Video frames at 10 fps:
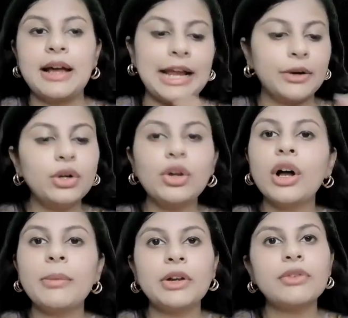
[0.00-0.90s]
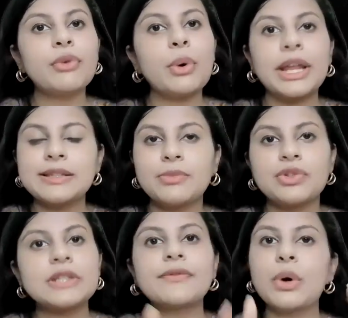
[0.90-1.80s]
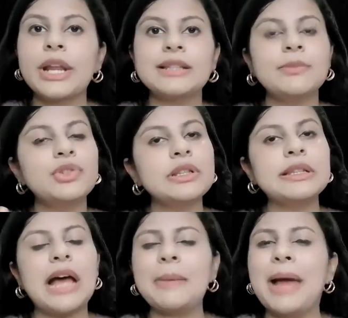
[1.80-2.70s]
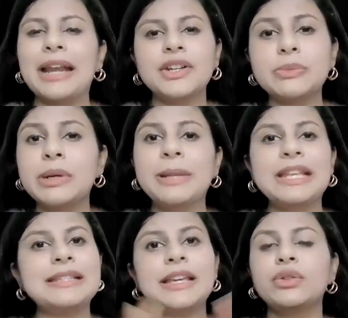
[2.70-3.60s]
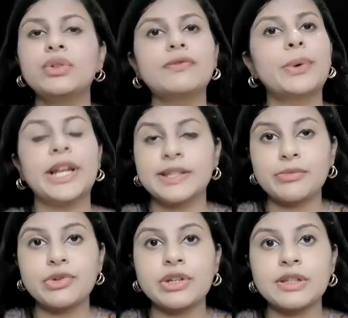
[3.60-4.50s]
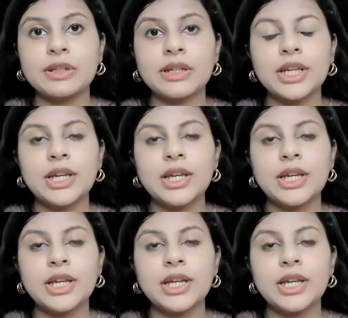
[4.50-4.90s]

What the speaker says: I don't talk about the 4 exemptions. 4 exemptions are manageable. Please take those 4 exemptions.